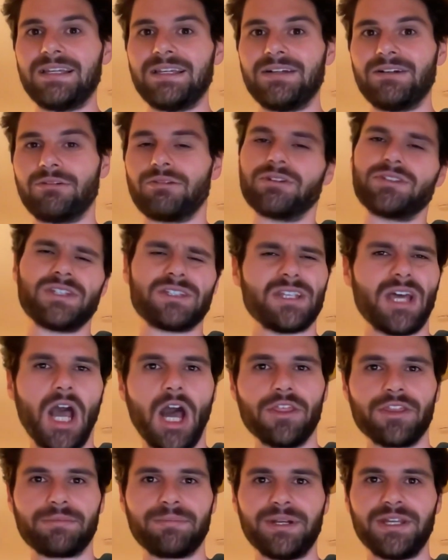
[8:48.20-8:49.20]
or just
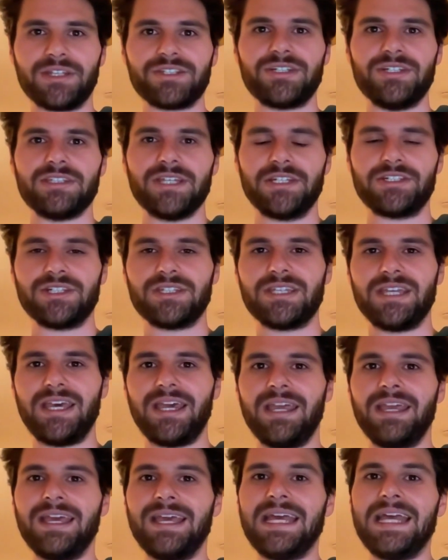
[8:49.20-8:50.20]
other predictions, I should
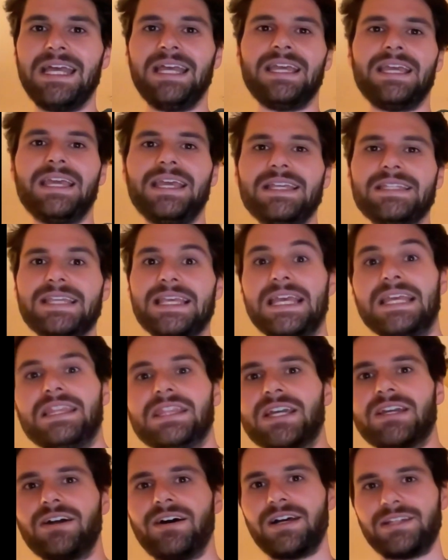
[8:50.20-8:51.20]
say, is in
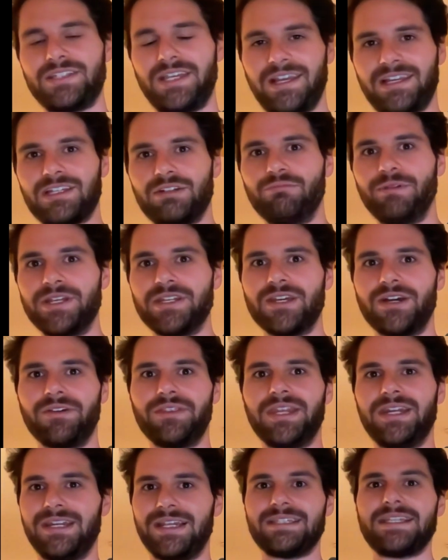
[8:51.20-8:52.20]
the context window
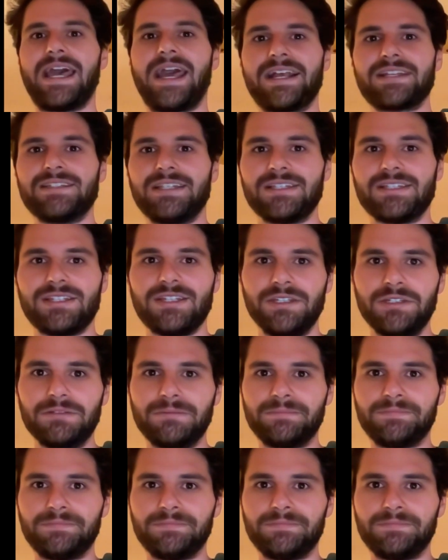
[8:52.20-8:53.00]
that it has access to.